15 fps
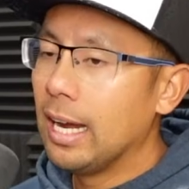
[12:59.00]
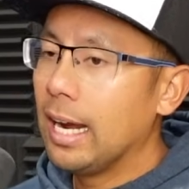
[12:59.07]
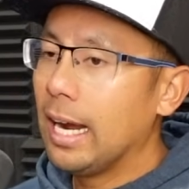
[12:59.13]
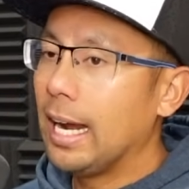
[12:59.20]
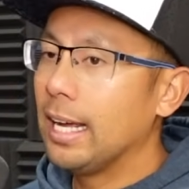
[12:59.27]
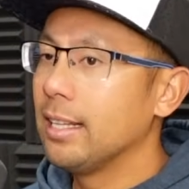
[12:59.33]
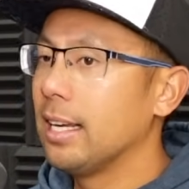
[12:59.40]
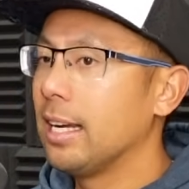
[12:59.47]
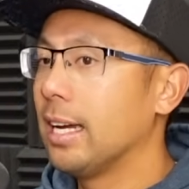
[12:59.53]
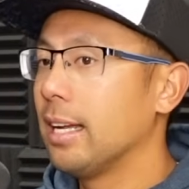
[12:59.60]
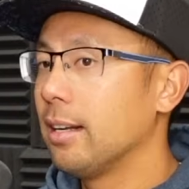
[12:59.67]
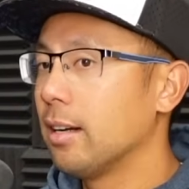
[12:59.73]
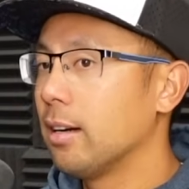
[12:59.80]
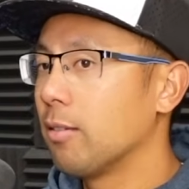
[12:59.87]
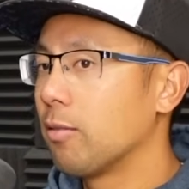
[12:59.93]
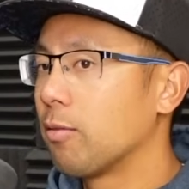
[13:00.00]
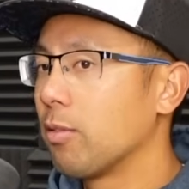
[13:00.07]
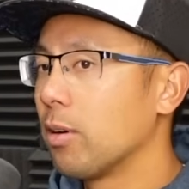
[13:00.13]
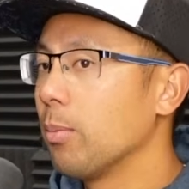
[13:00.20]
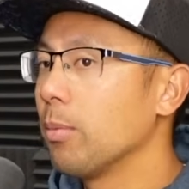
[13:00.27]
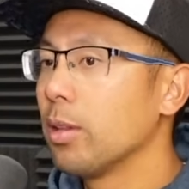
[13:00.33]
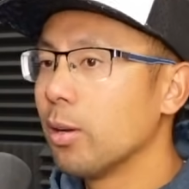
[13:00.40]
and then
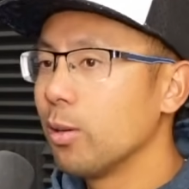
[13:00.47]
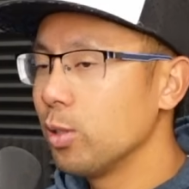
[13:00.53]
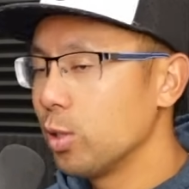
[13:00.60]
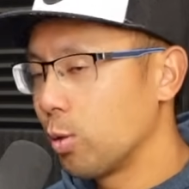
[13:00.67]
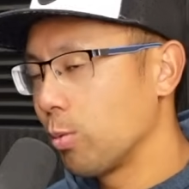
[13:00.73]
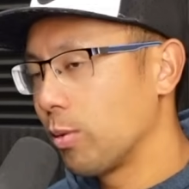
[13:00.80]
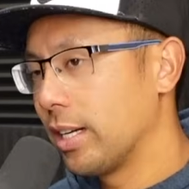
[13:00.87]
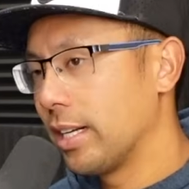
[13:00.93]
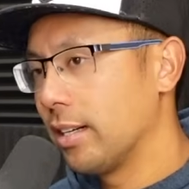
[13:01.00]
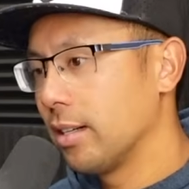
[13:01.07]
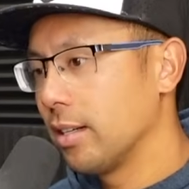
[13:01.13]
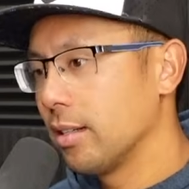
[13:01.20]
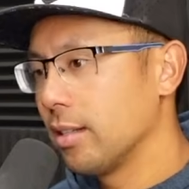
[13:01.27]
from those 3,